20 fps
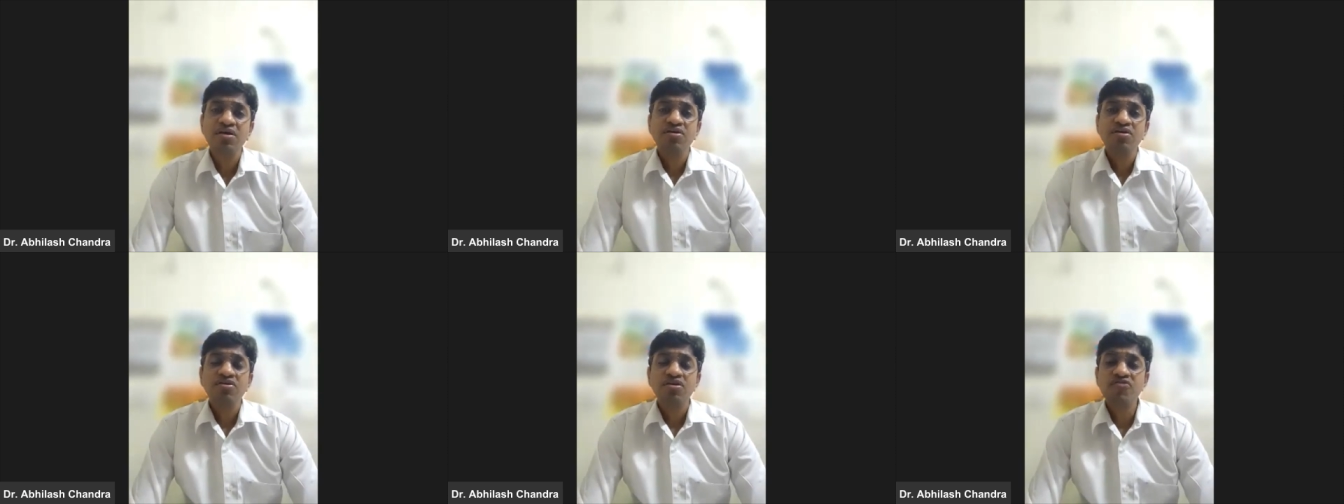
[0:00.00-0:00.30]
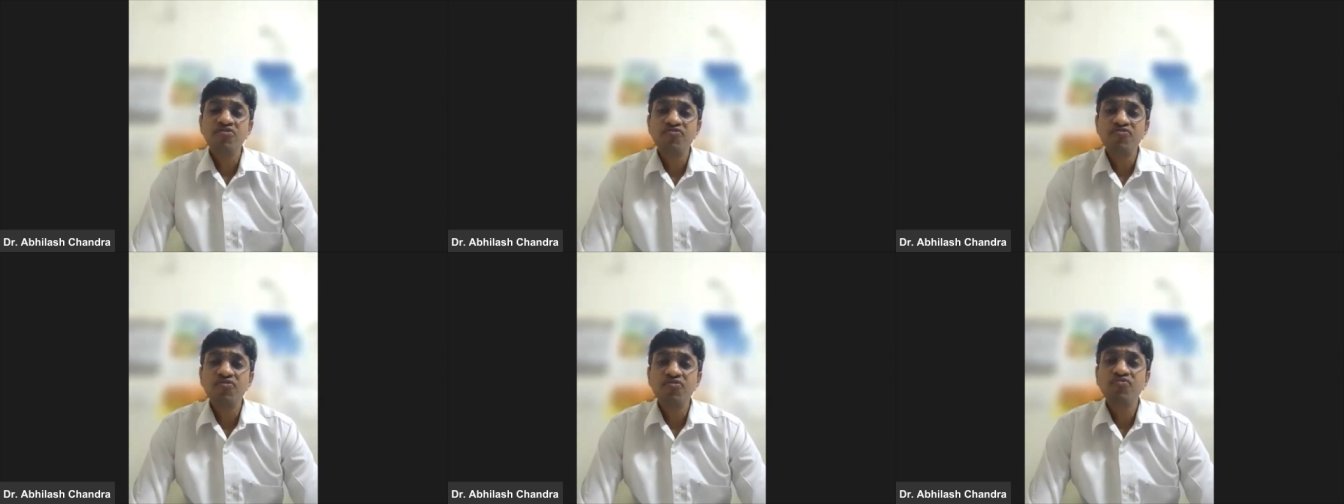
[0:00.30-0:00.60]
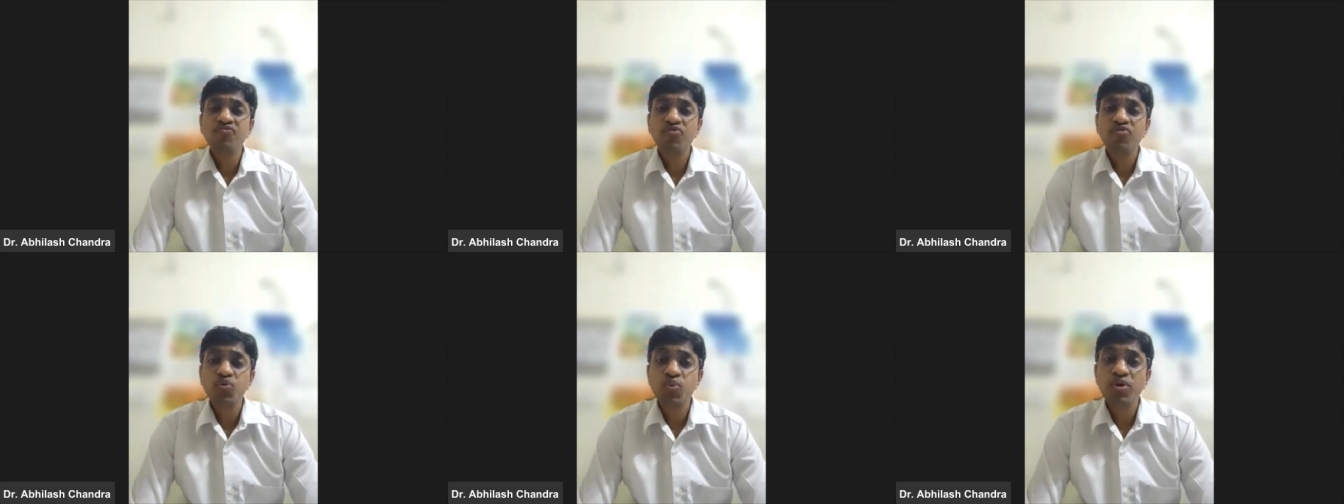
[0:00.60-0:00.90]
If you,
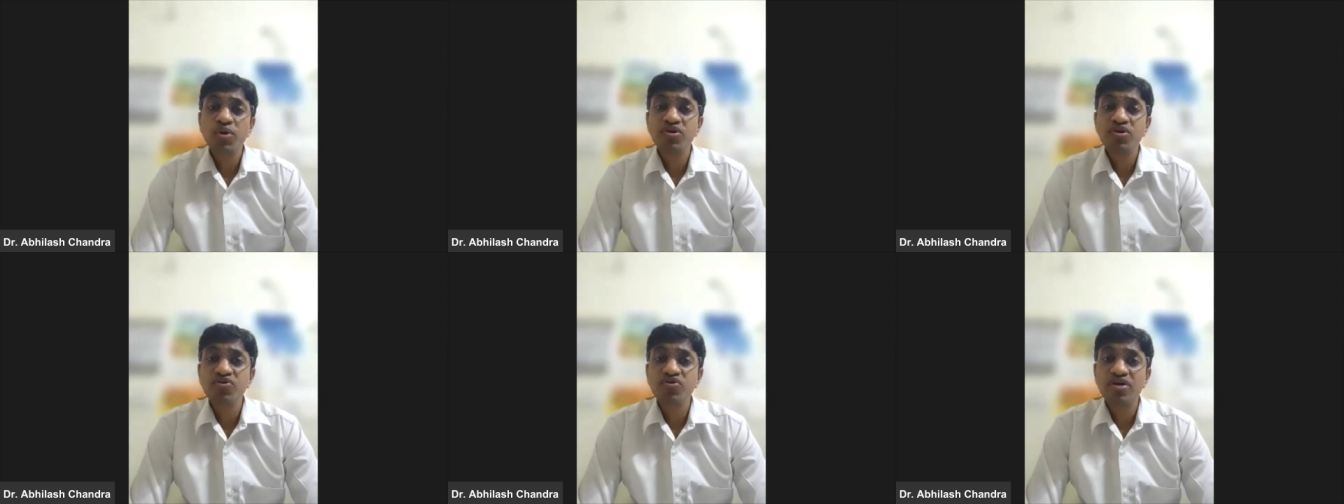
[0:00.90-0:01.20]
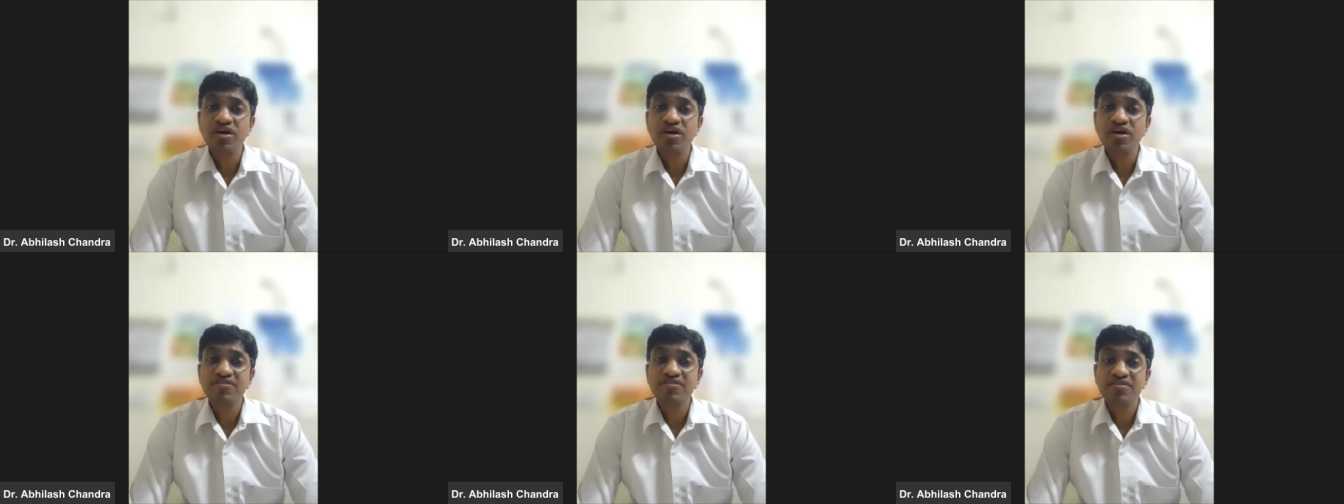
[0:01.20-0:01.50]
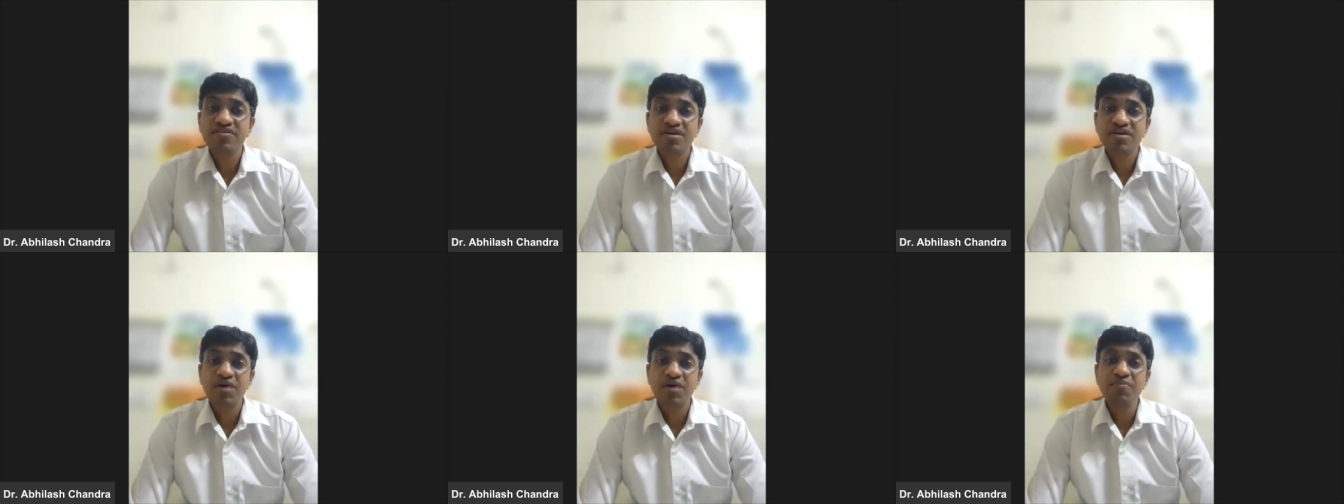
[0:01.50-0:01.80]
you were to
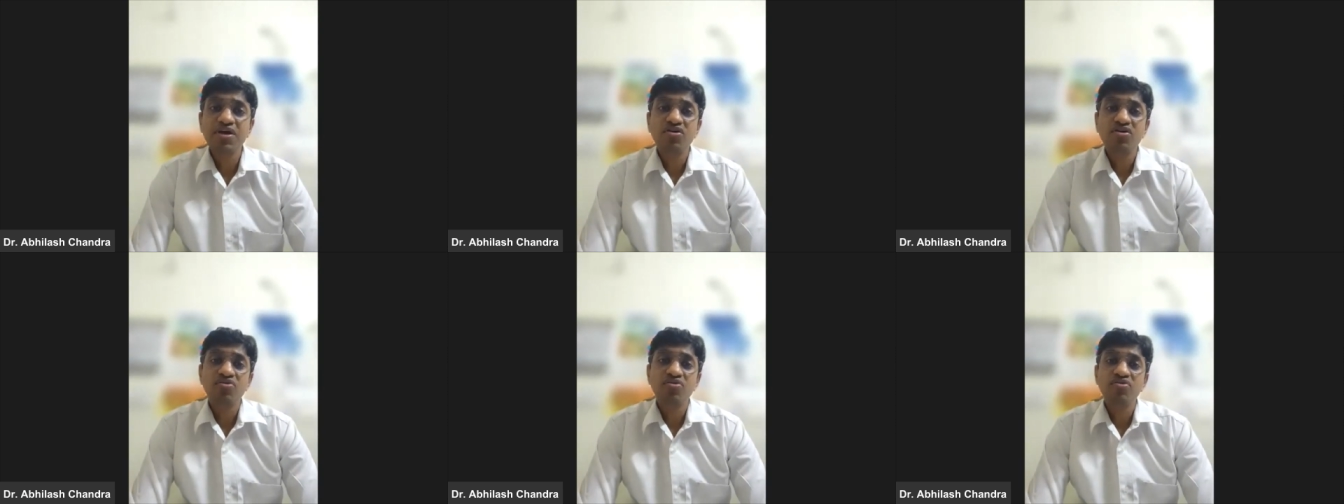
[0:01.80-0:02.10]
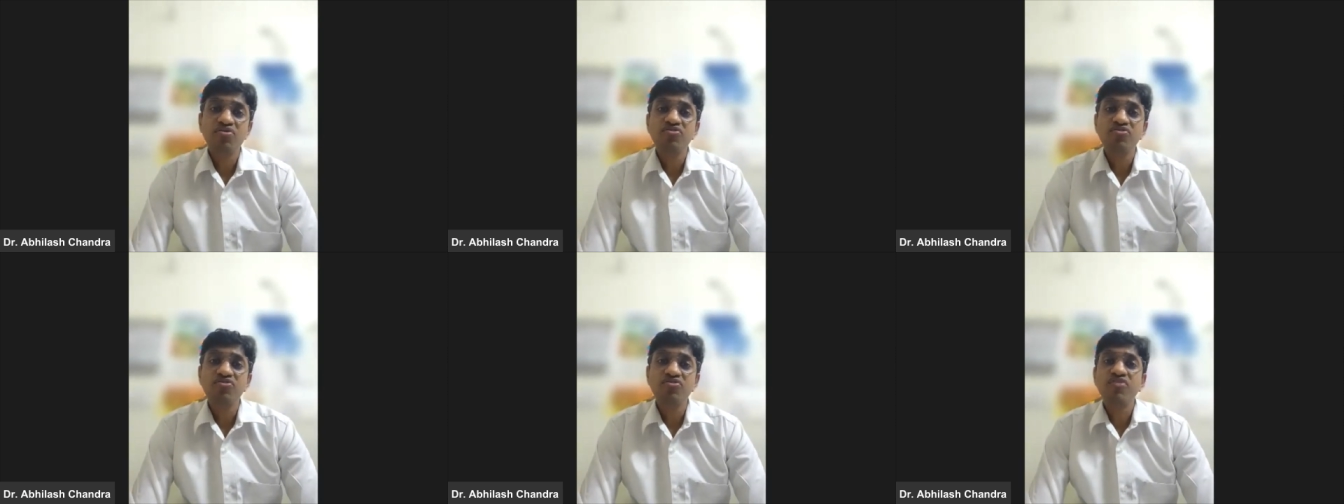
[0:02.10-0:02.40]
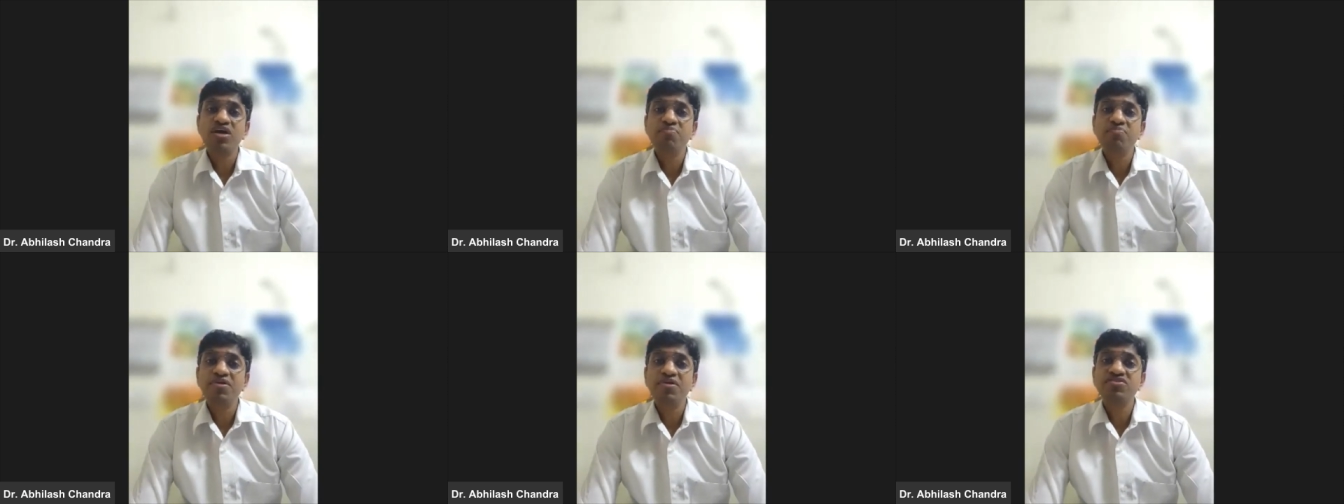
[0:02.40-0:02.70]
come across
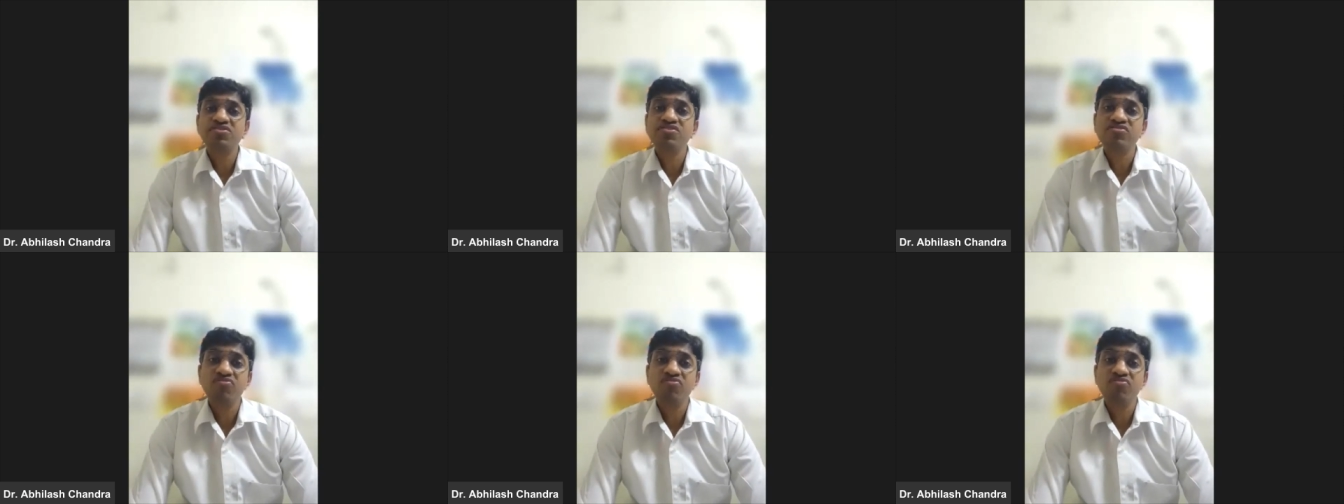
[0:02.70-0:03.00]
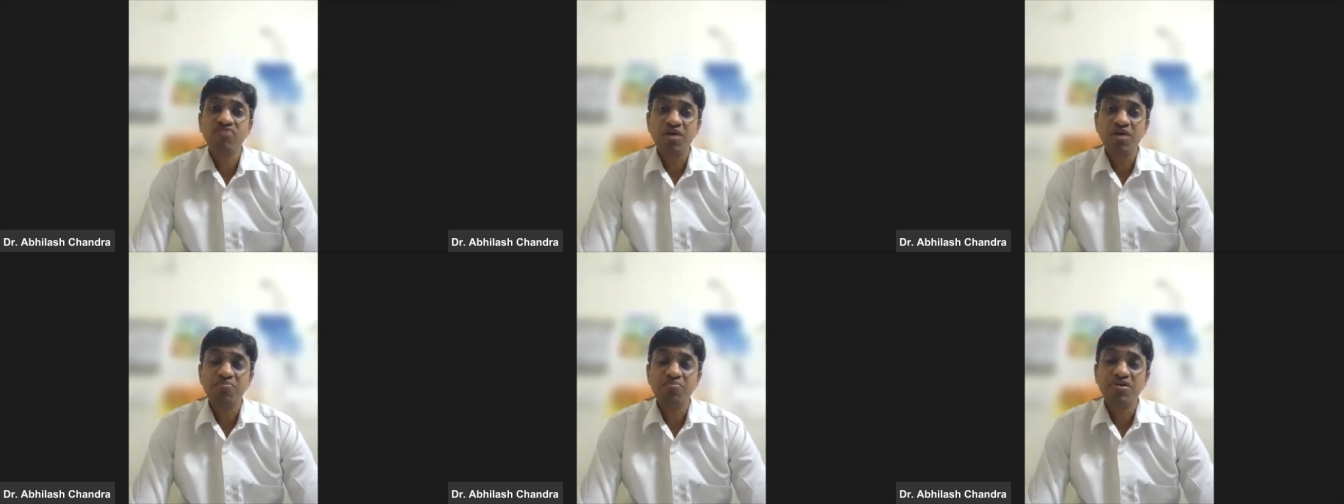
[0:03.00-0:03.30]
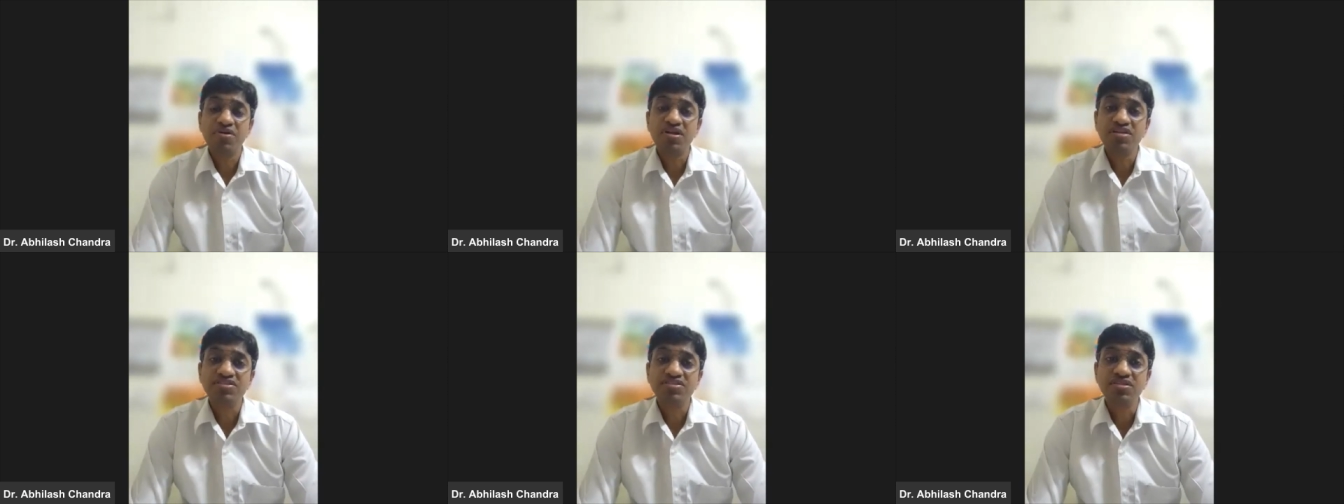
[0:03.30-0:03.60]
five patients of
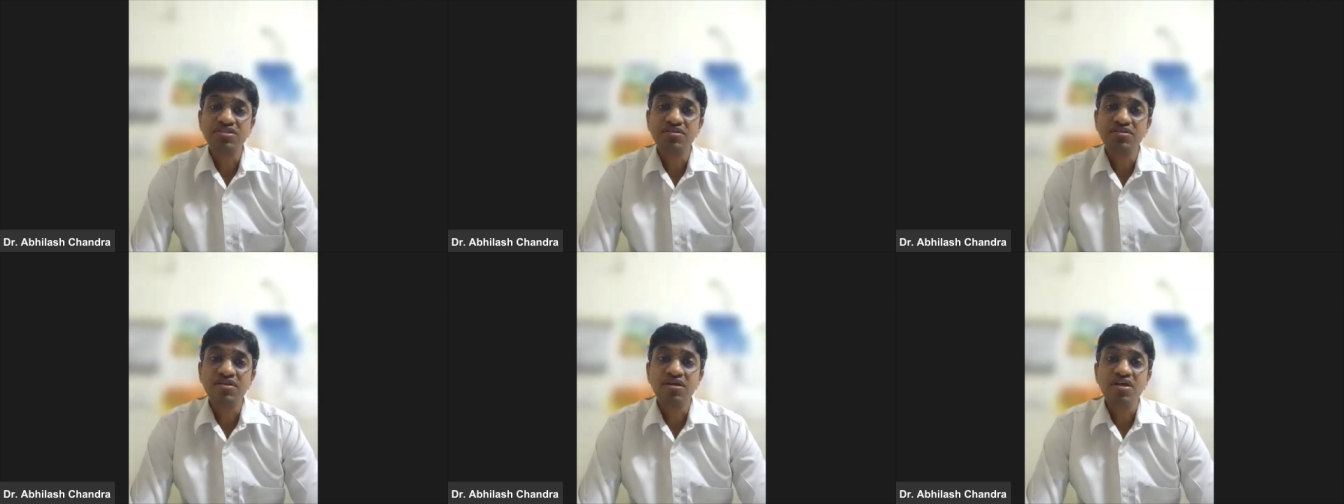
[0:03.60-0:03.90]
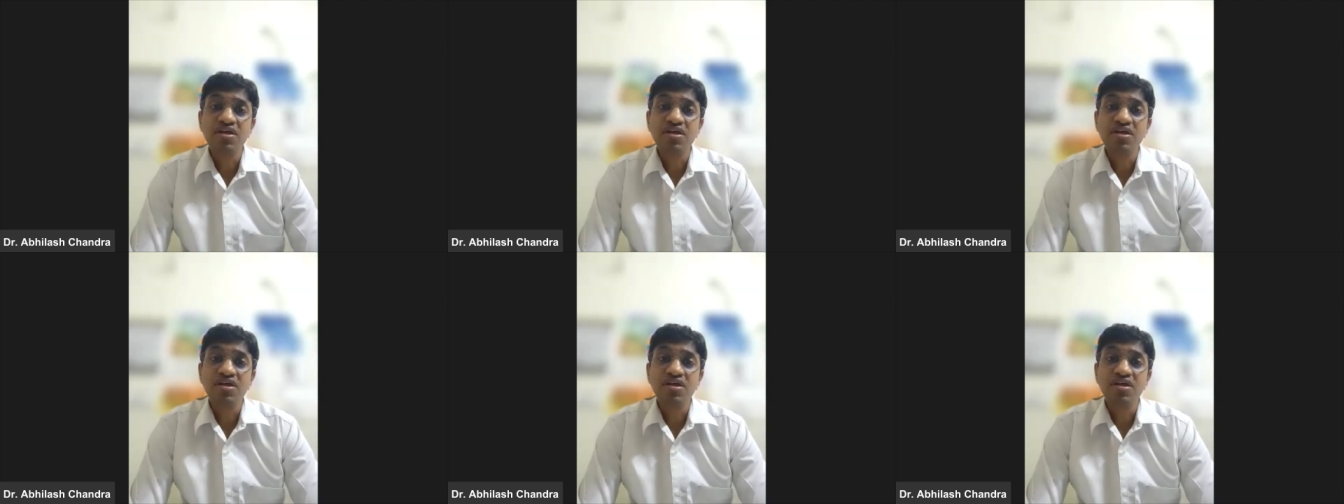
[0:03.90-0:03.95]
hypertension,